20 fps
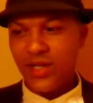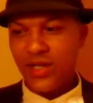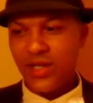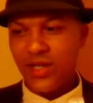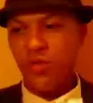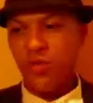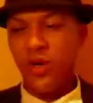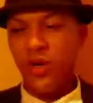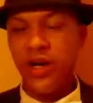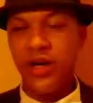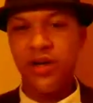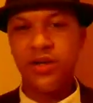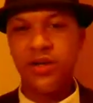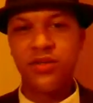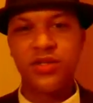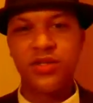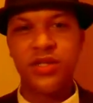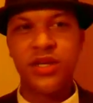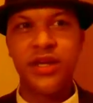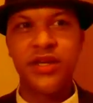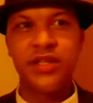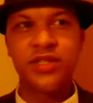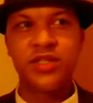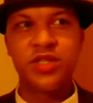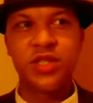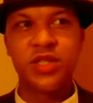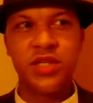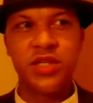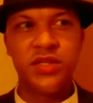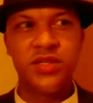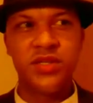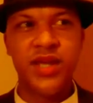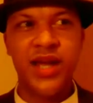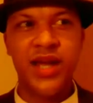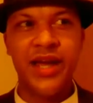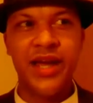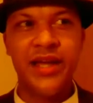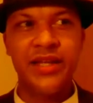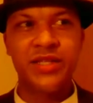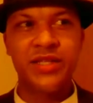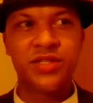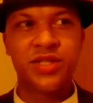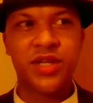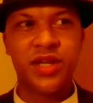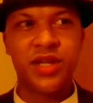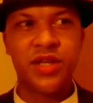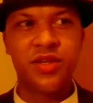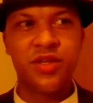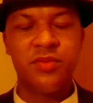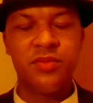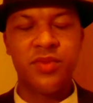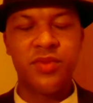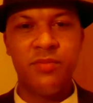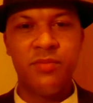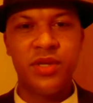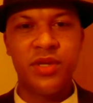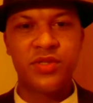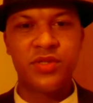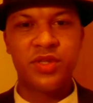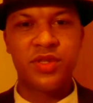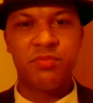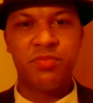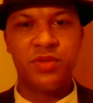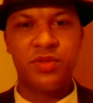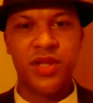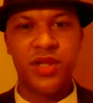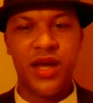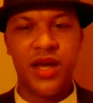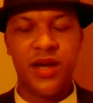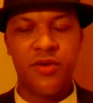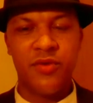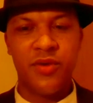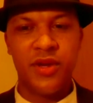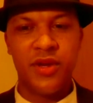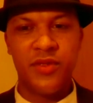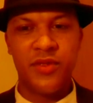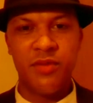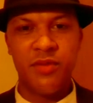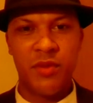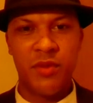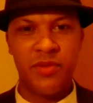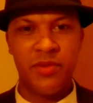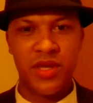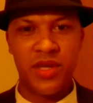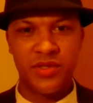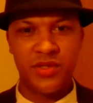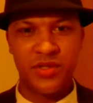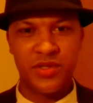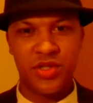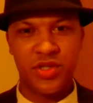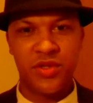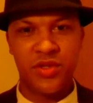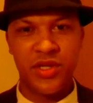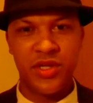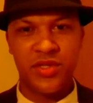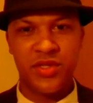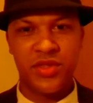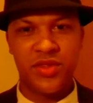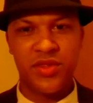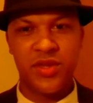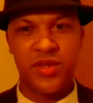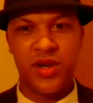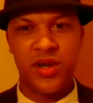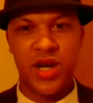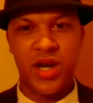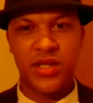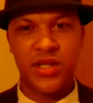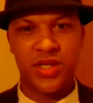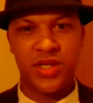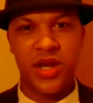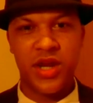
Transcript: Well, it's not entirely, not because of the plot or anything, but because of Charlize Theron's character.